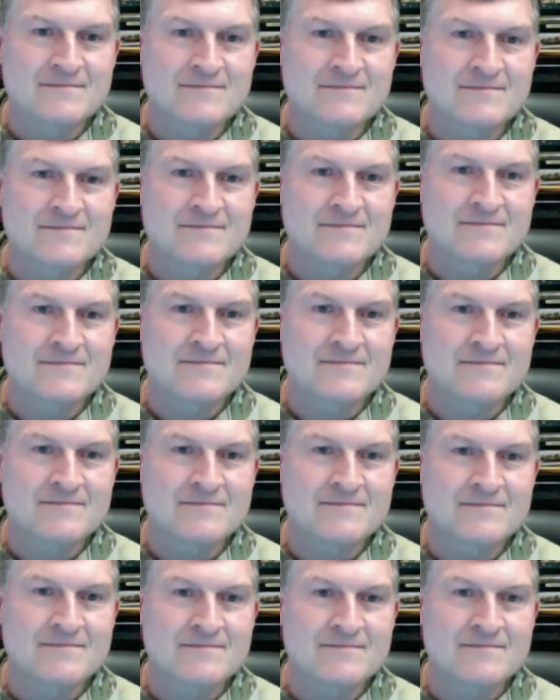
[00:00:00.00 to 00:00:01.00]

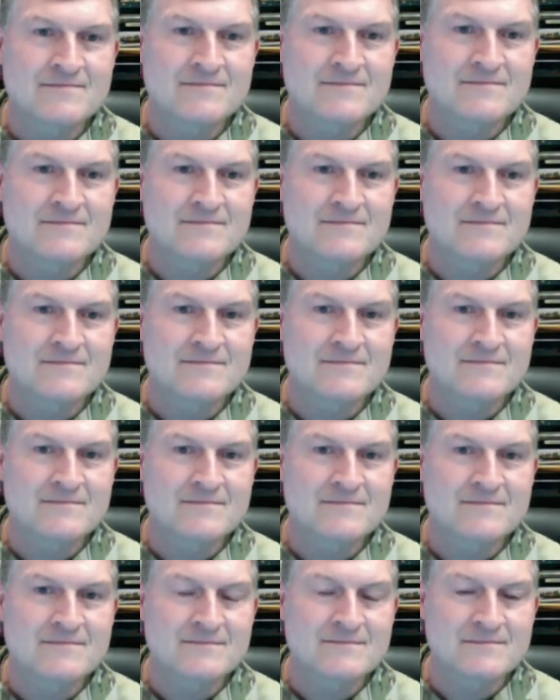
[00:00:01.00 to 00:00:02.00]

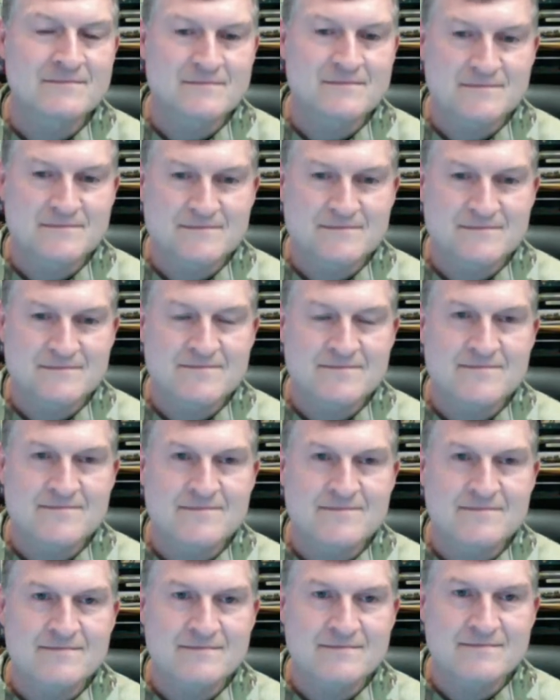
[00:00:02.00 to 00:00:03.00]

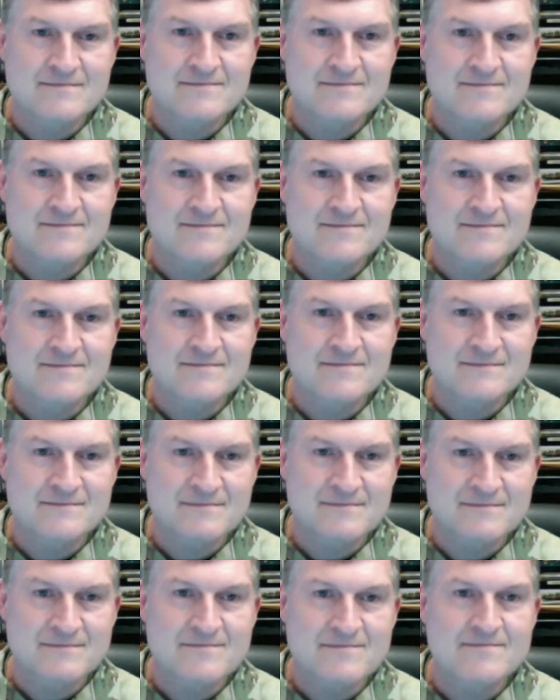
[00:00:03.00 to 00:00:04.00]

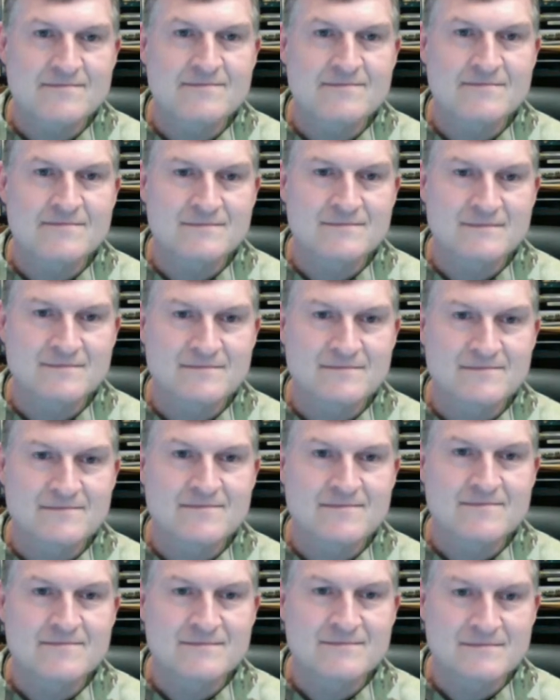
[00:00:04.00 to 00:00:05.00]

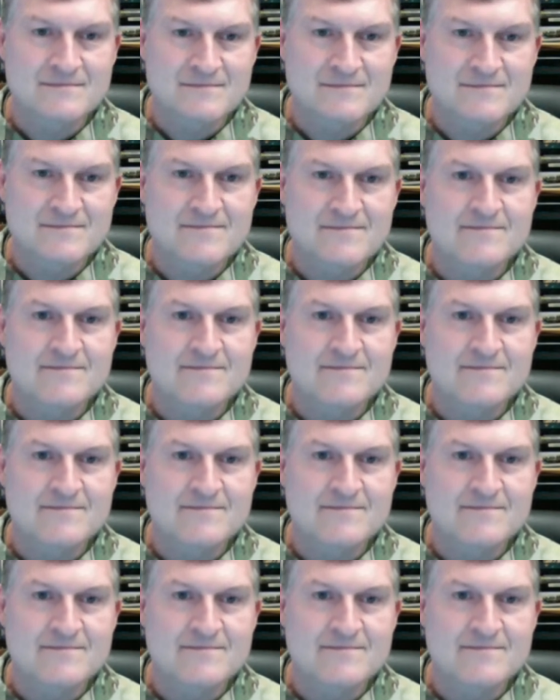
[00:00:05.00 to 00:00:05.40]
[no speech]